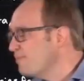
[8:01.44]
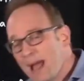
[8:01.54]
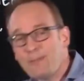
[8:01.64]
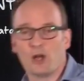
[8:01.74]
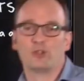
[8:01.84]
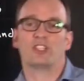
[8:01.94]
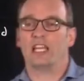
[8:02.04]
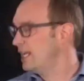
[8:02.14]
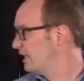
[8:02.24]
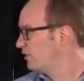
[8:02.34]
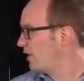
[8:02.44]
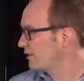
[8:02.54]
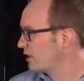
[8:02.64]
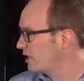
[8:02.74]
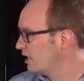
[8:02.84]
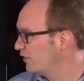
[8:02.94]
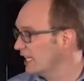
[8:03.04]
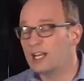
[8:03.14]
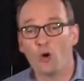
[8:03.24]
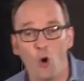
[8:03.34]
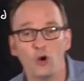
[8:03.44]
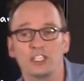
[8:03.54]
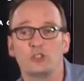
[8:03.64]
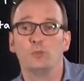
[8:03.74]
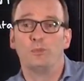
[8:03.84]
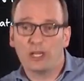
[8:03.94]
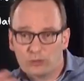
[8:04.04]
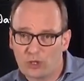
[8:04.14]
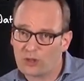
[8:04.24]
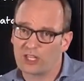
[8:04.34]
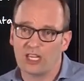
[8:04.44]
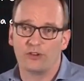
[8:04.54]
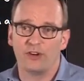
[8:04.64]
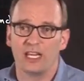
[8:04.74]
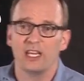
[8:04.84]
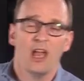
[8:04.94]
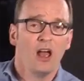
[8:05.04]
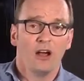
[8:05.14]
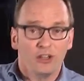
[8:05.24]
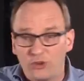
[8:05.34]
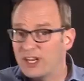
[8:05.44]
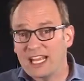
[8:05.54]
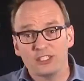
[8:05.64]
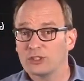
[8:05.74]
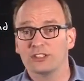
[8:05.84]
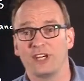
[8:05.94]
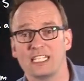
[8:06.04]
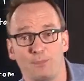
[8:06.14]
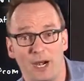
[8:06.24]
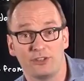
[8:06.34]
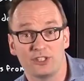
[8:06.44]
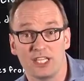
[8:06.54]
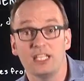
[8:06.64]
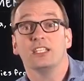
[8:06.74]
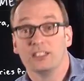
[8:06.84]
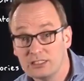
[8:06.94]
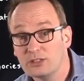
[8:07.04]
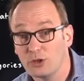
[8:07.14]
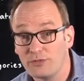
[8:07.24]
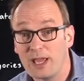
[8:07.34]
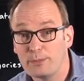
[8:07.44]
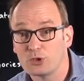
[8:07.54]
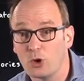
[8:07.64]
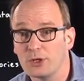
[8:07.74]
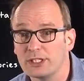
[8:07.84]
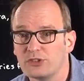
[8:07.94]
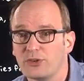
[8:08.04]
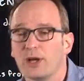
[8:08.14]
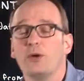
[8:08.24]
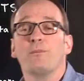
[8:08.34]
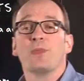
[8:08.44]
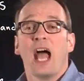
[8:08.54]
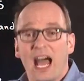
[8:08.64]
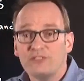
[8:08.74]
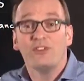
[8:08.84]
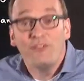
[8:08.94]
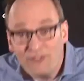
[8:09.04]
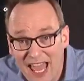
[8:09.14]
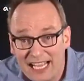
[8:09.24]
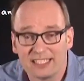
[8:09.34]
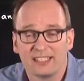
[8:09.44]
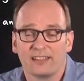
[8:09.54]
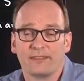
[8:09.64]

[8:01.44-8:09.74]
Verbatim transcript: of memos in grounded theory. In order to build your theory, create your transparency, your famous audit trail, and reflect.